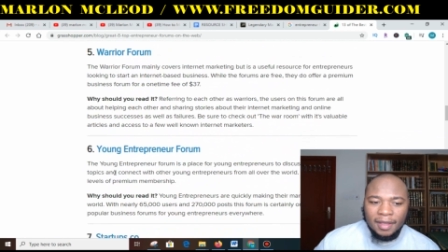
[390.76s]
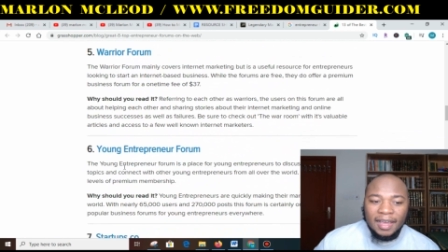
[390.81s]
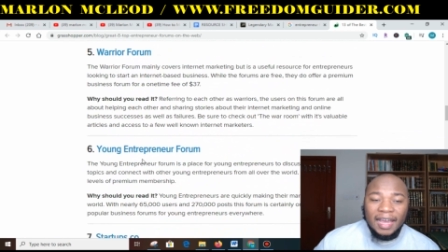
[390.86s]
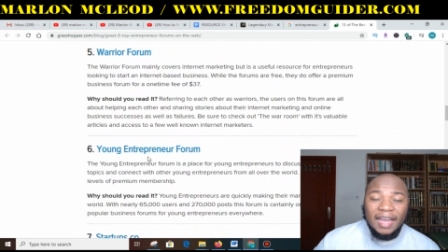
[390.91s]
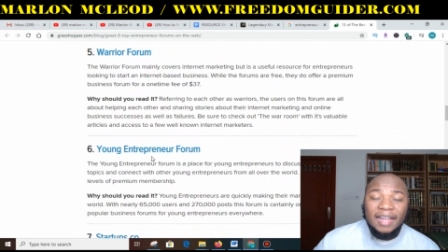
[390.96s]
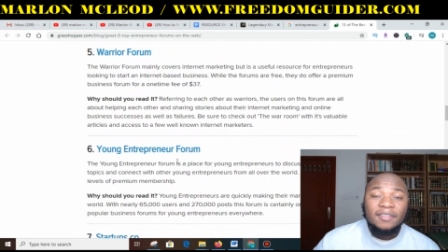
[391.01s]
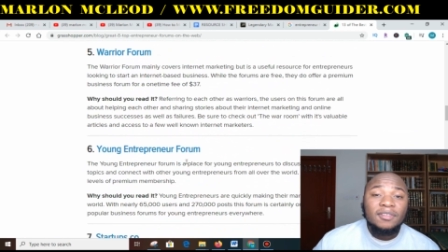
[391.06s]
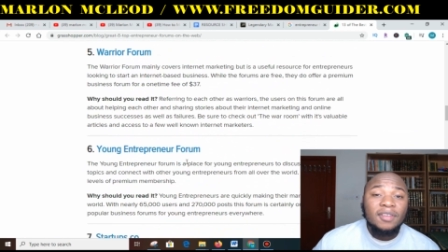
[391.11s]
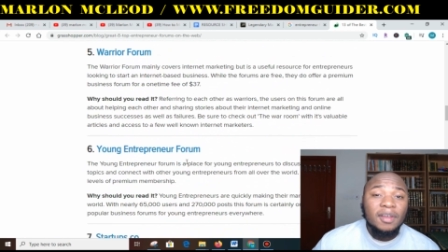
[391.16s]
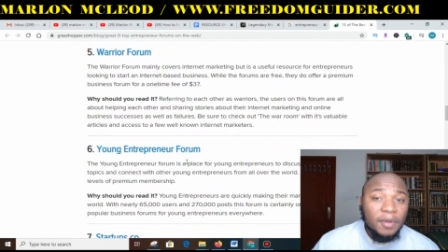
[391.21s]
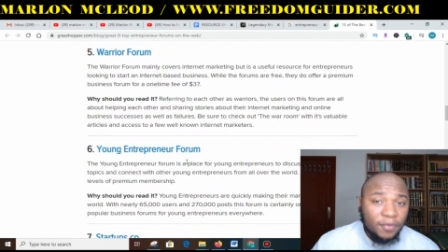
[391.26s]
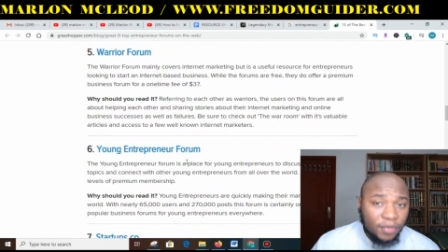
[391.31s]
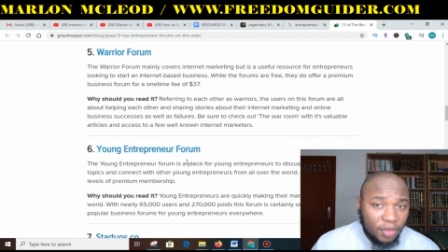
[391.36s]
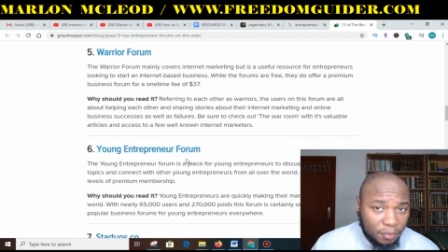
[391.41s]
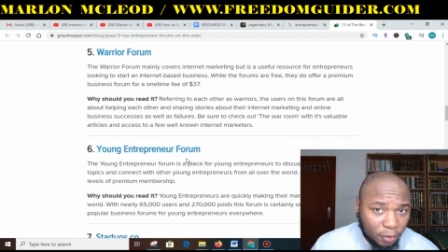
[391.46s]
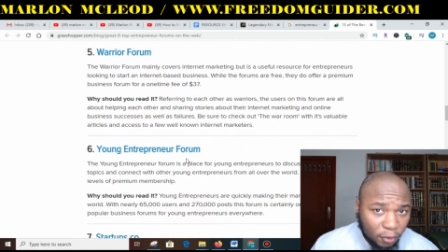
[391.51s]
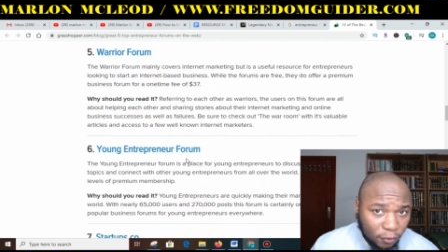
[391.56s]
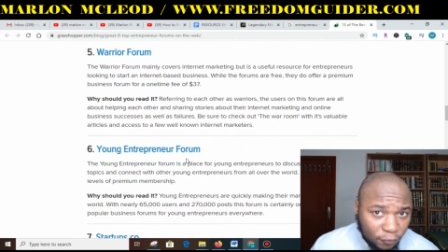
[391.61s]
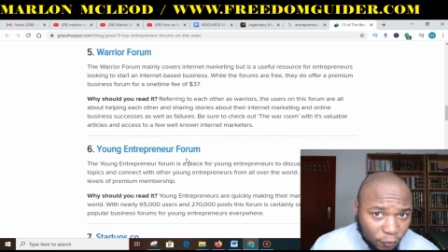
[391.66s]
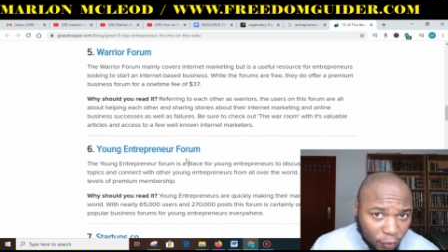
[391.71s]
and some of
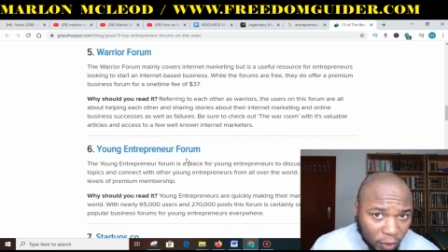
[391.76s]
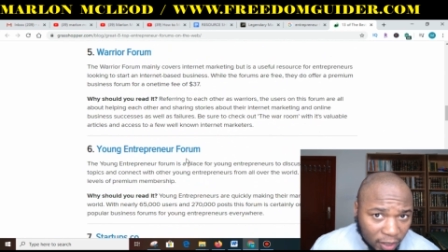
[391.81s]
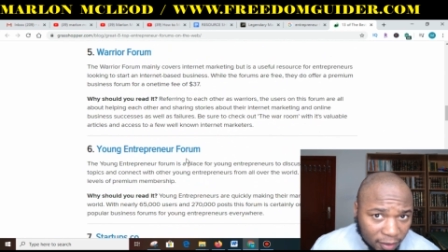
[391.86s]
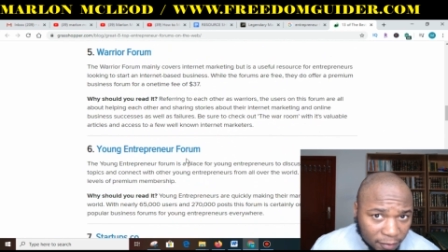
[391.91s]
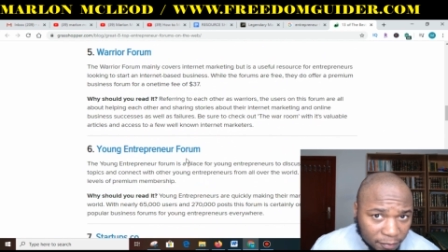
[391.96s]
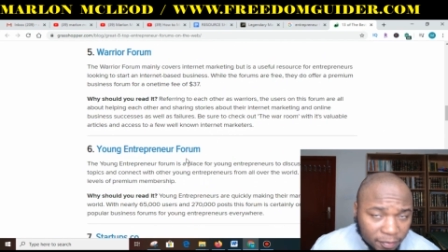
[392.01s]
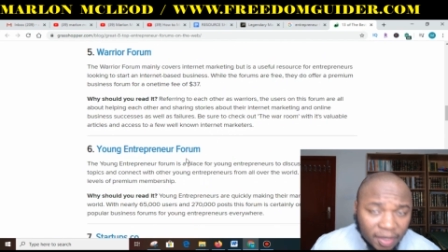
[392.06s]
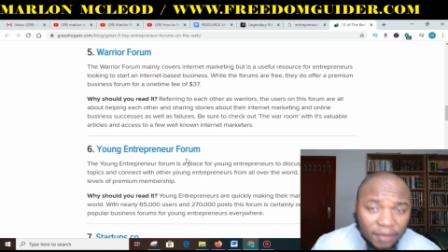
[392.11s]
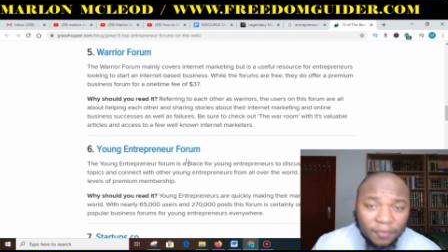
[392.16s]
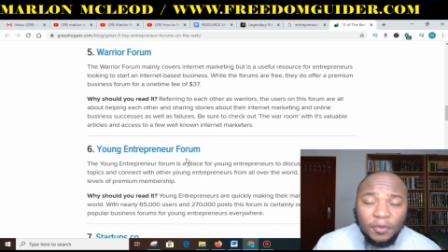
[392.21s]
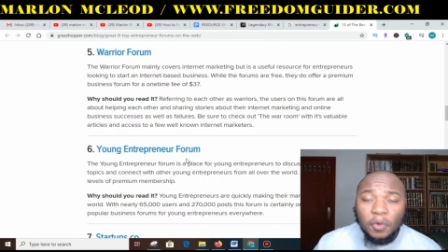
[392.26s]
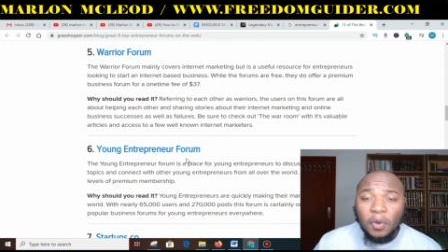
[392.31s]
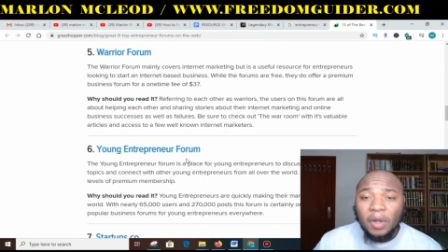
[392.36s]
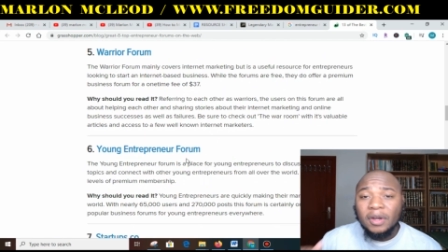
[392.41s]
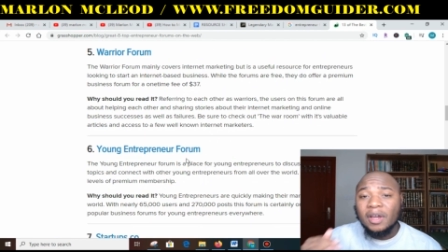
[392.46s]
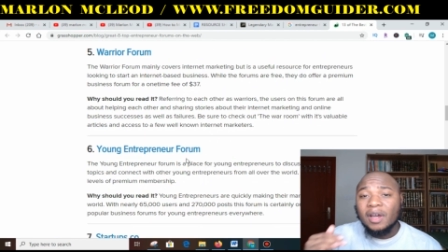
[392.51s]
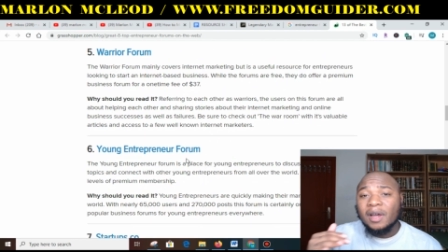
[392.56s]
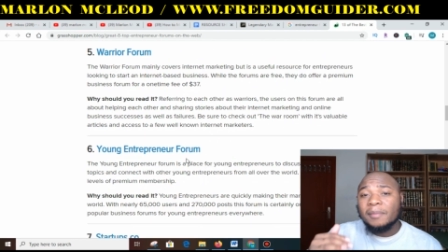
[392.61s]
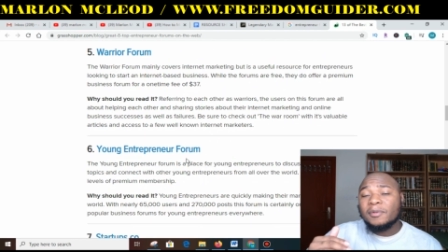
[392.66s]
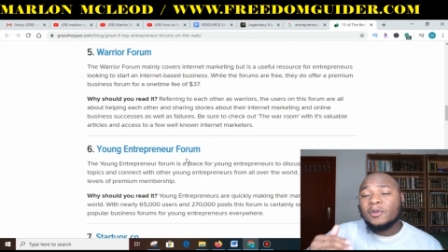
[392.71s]
them are free. If you
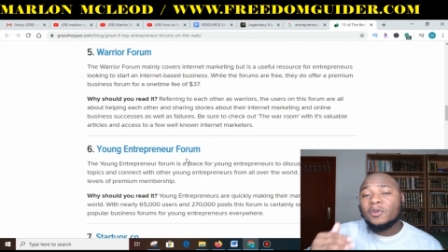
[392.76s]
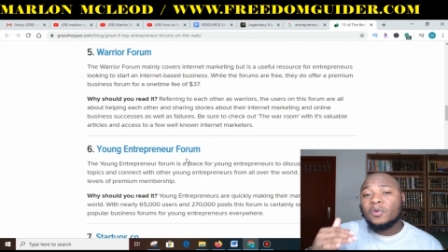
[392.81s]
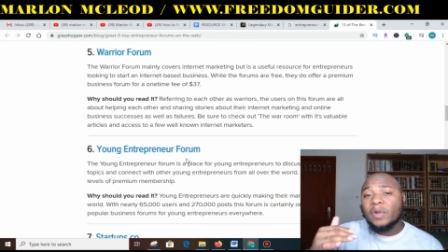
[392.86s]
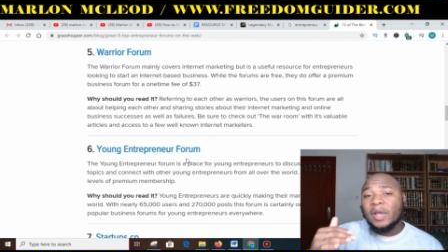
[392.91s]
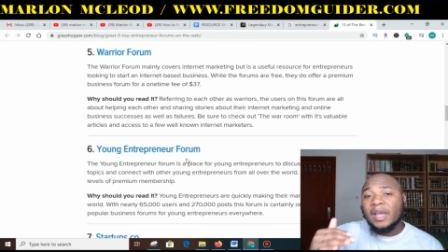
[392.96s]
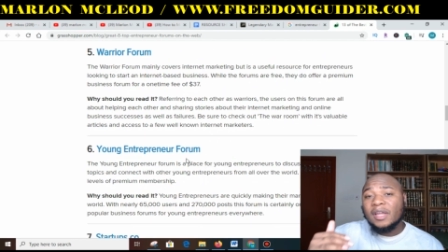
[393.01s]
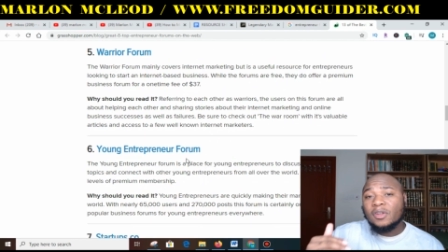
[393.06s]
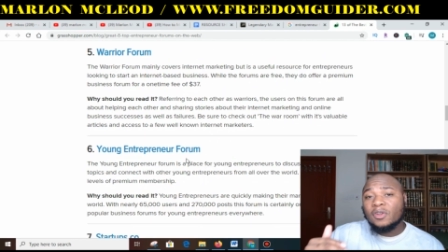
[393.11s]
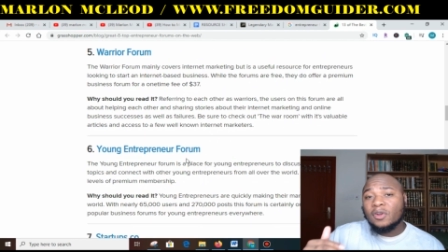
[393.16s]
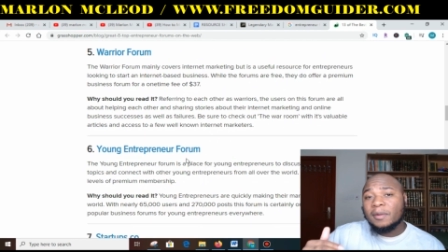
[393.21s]
want to upgrade